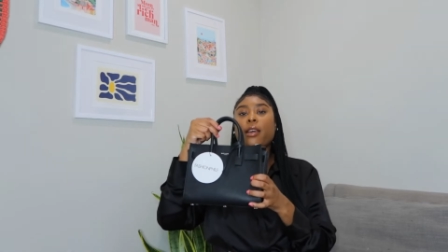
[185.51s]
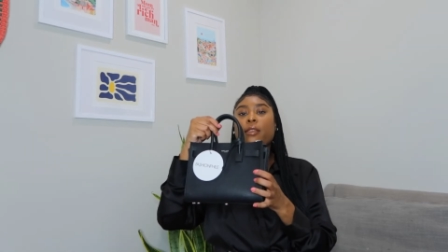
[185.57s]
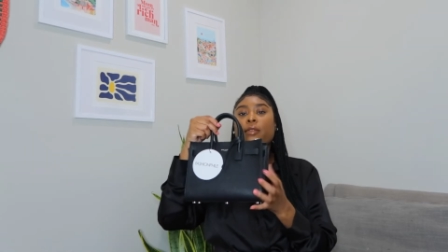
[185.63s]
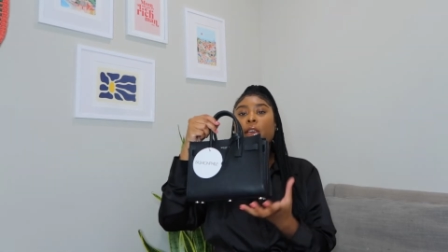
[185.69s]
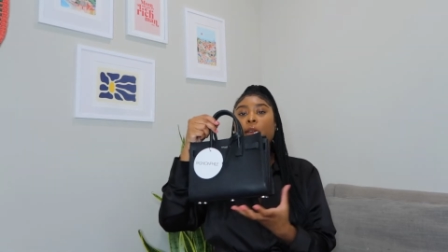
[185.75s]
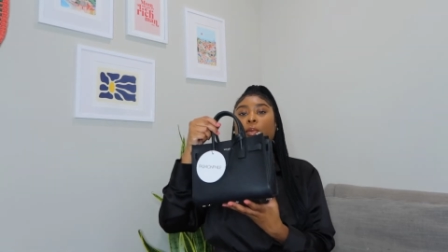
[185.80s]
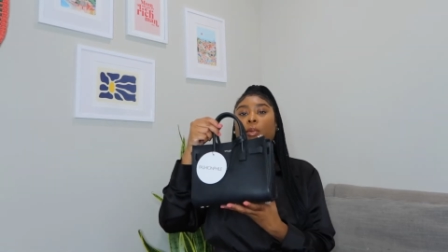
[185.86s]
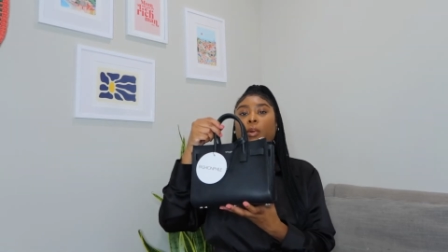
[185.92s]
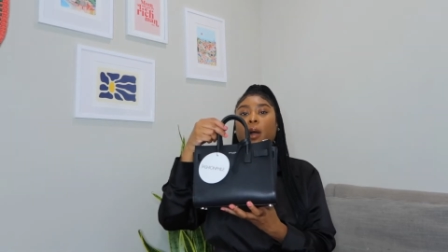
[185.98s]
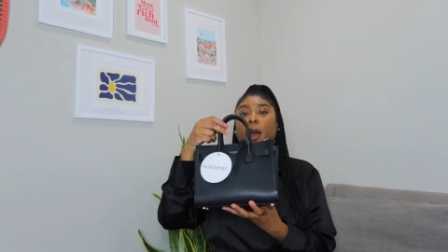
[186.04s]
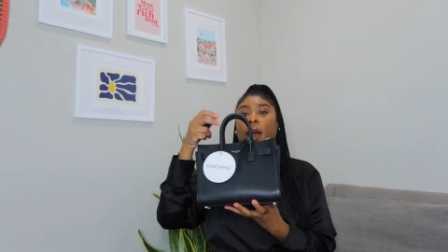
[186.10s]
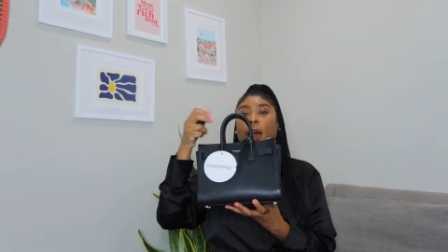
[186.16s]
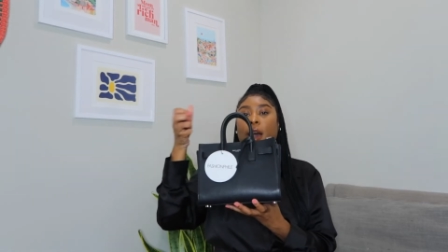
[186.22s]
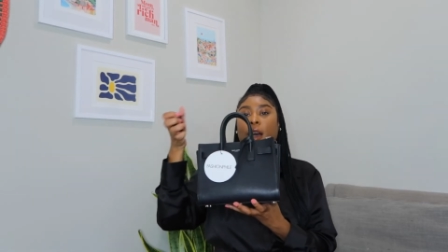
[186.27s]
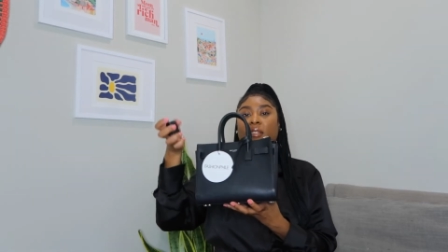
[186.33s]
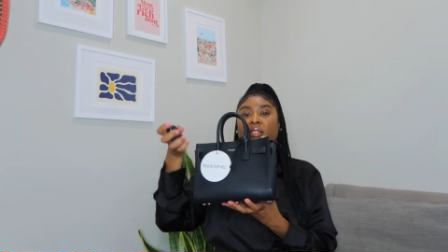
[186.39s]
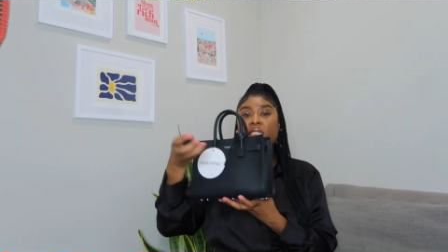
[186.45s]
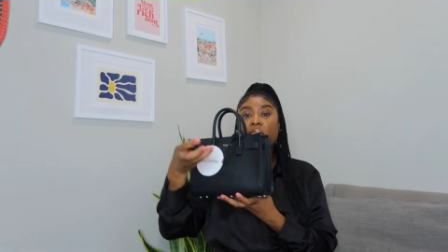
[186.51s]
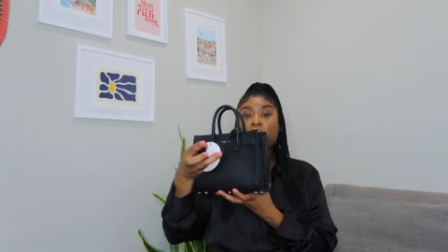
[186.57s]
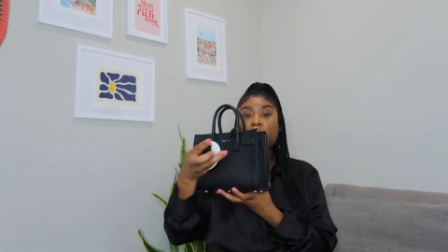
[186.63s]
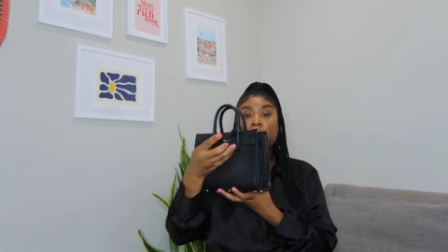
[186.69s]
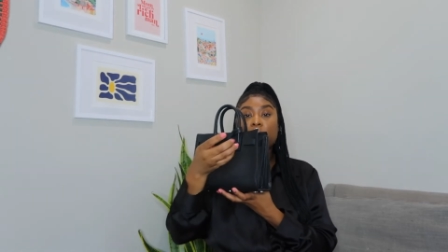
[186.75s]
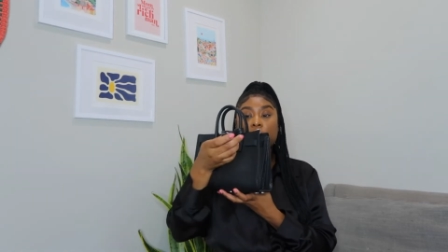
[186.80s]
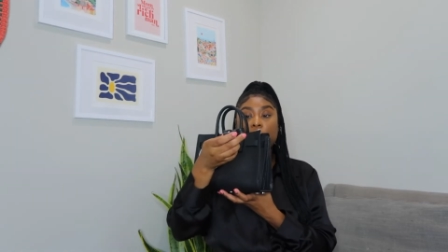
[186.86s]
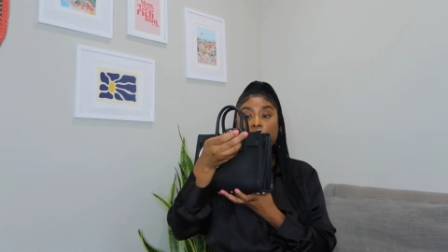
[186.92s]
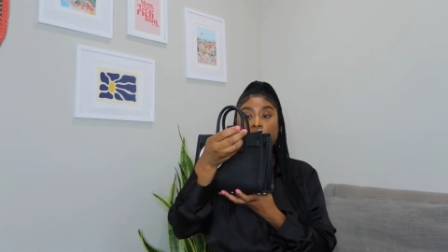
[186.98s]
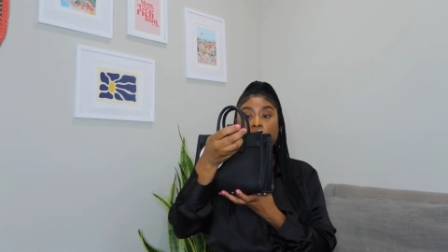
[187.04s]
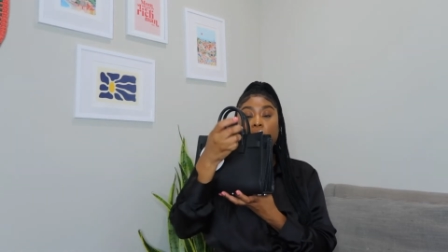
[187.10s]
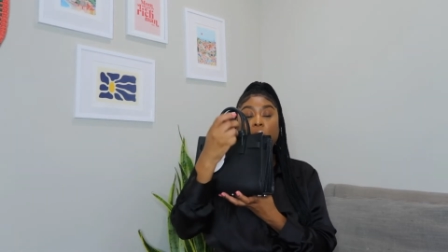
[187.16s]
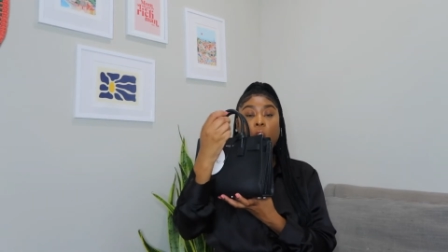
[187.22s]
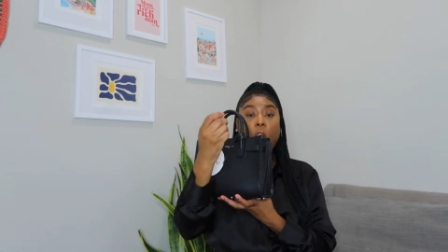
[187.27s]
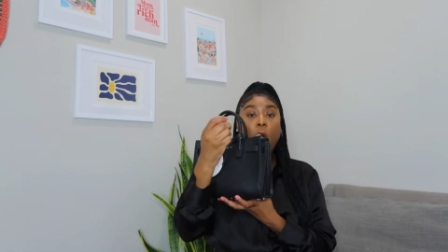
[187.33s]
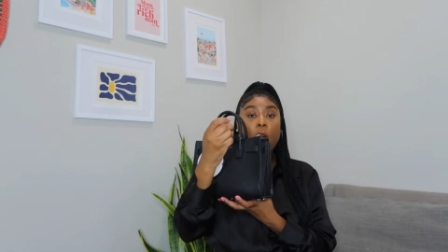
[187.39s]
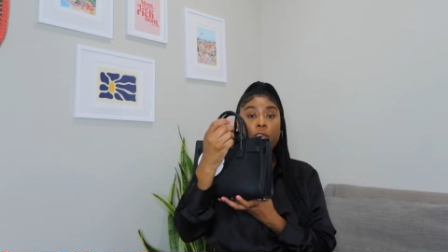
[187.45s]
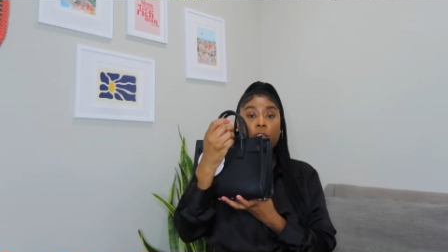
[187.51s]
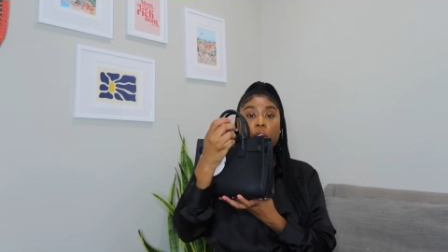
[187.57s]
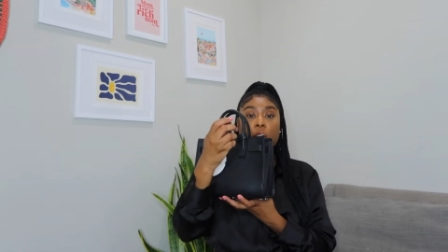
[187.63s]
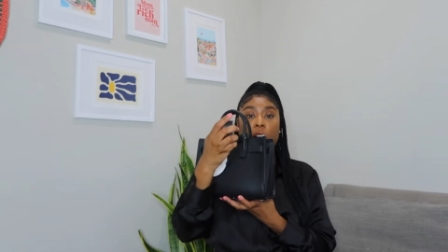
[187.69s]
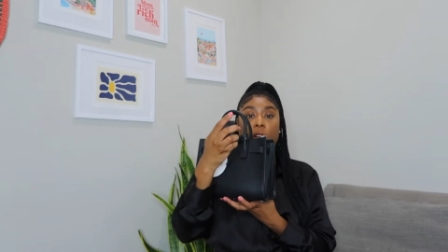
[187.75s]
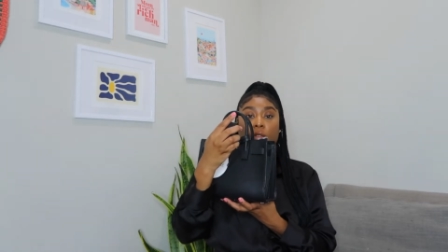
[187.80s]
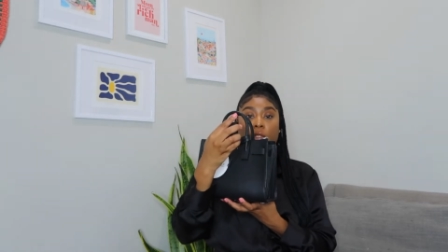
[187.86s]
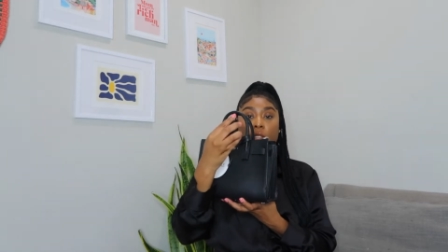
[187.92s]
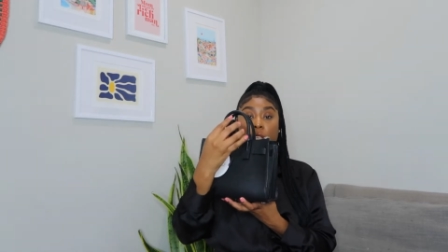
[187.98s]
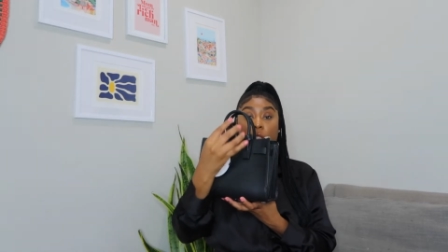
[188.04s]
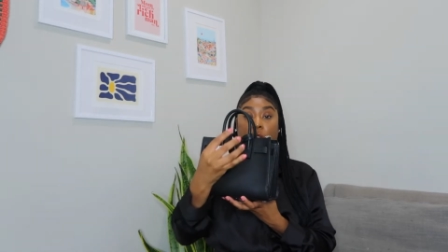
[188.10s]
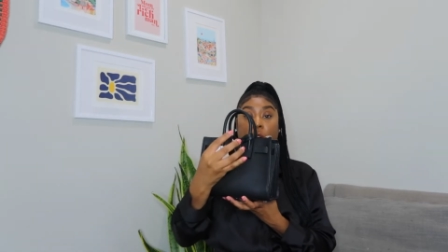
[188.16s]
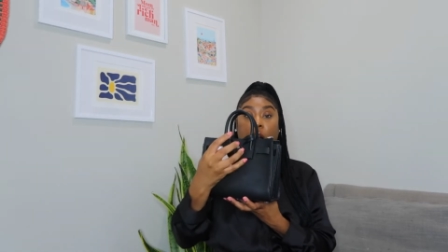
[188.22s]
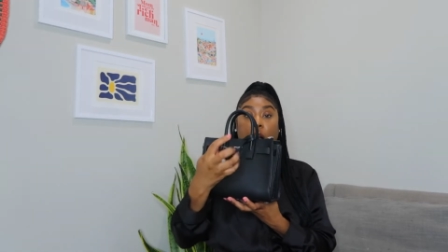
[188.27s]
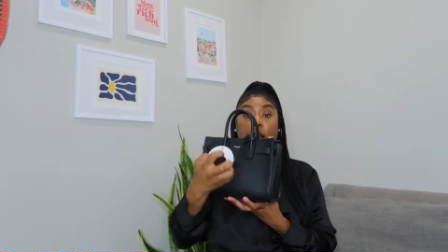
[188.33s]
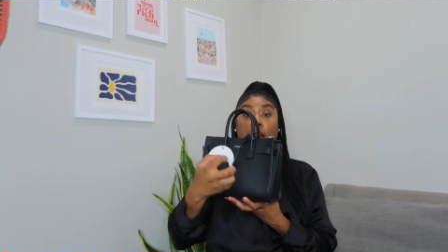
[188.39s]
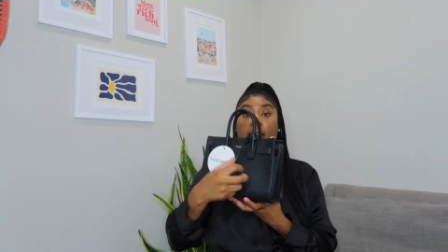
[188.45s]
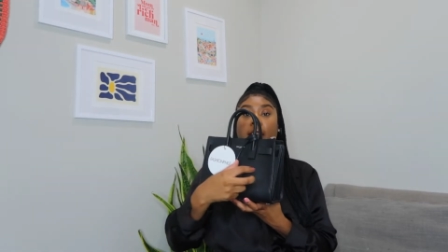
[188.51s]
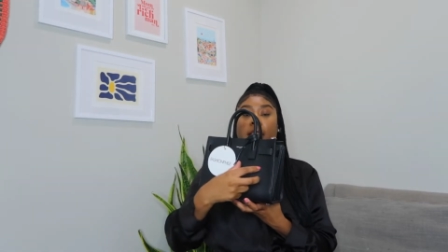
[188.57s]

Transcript: They will have the clochette off of the lock,